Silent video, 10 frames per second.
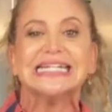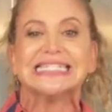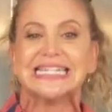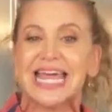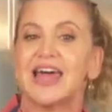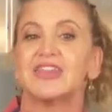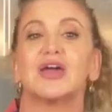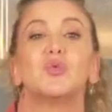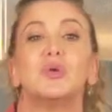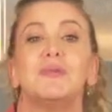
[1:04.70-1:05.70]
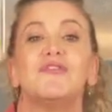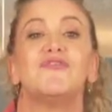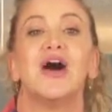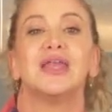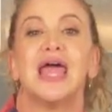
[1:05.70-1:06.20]
Today I thought it would be
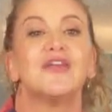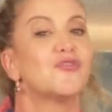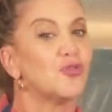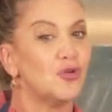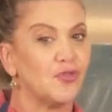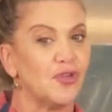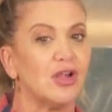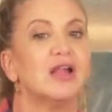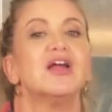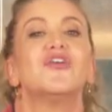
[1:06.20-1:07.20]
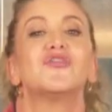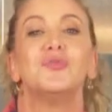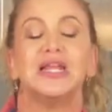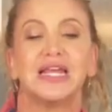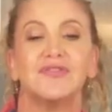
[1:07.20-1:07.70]
fun and fruitful for
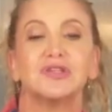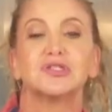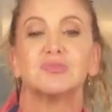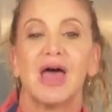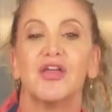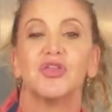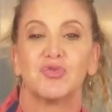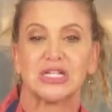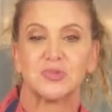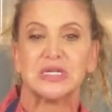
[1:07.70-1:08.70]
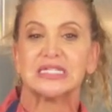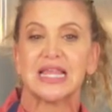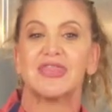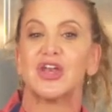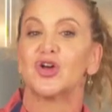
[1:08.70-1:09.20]
me to give you some healthy recipes
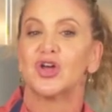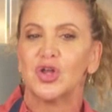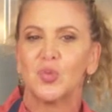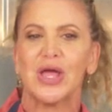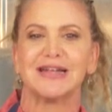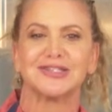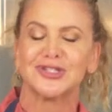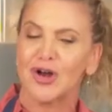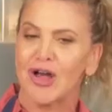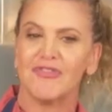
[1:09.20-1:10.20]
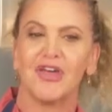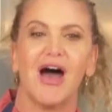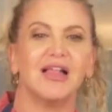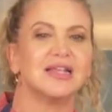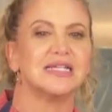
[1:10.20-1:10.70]
that are a good way to start off the
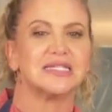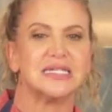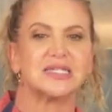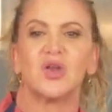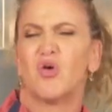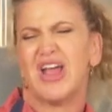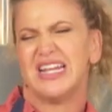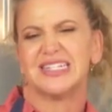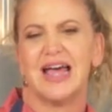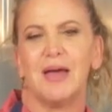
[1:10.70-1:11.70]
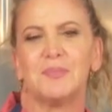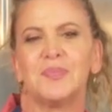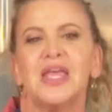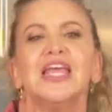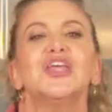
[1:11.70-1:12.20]
holiday season or anytime.
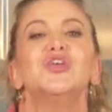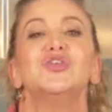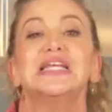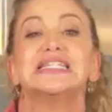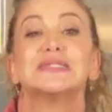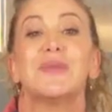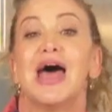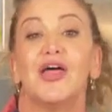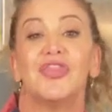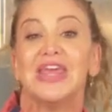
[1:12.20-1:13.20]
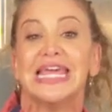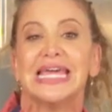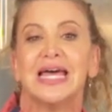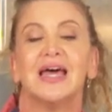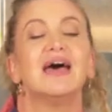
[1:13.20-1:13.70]
You need some
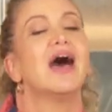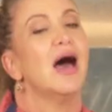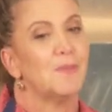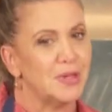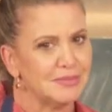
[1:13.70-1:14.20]
healthing up.